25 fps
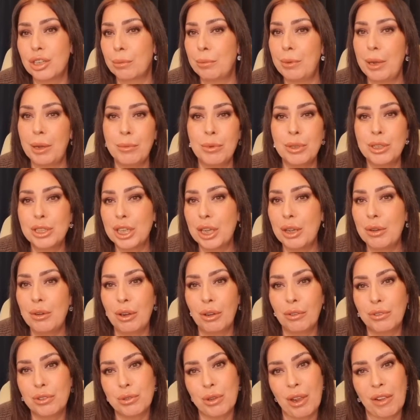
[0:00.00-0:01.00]
I mean, we do
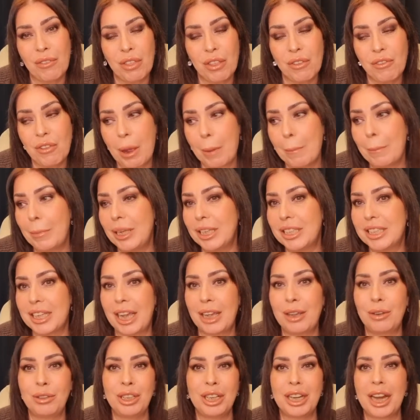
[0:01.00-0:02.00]
love to have the family
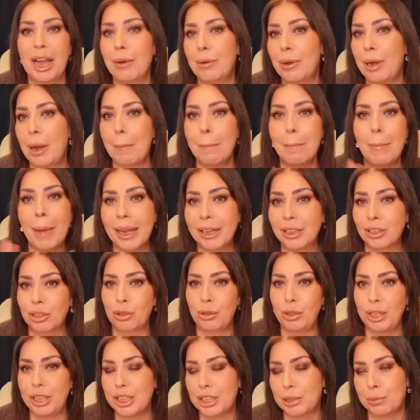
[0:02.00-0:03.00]
down, you know, and a mad
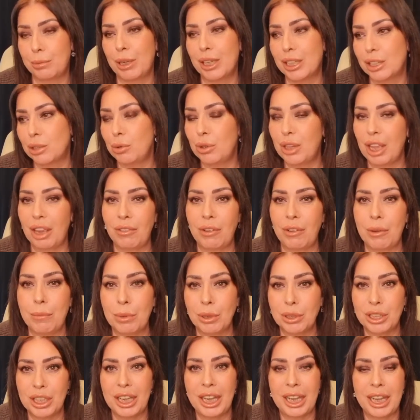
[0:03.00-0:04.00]
Christmas with
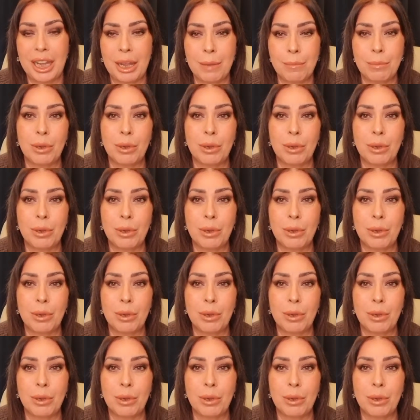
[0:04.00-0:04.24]
everybody here.